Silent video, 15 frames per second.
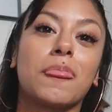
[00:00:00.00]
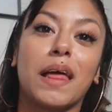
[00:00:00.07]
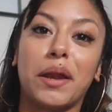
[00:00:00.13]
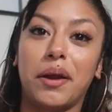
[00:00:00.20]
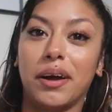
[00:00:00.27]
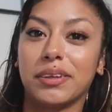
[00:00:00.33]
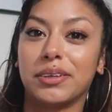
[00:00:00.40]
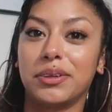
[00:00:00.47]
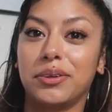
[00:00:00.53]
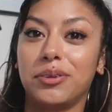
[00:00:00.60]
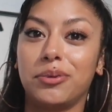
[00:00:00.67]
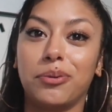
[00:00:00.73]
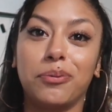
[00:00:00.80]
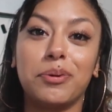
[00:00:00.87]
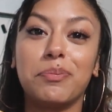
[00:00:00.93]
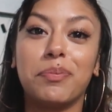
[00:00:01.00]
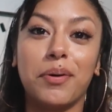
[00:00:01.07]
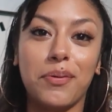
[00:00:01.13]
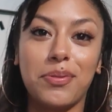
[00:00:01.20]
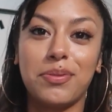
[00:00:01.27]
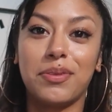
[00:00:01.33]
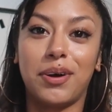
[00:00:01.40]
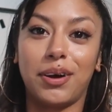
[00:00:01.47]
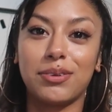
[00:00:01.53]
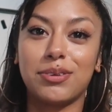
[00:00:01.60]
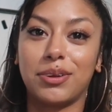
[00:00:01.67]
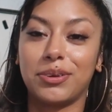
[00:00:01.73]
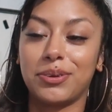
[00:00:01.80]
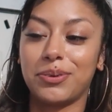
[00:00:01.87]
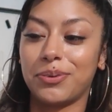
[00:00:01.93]
I knocked on the door. We both knocked
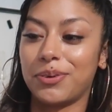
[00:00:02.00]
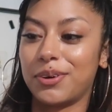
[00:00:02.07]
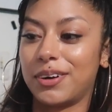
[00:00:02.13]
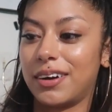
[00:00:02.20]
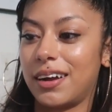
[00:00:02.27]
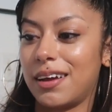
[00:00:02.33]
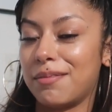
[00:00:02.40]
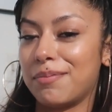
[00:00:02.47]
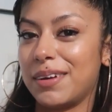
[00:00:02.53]
on the door and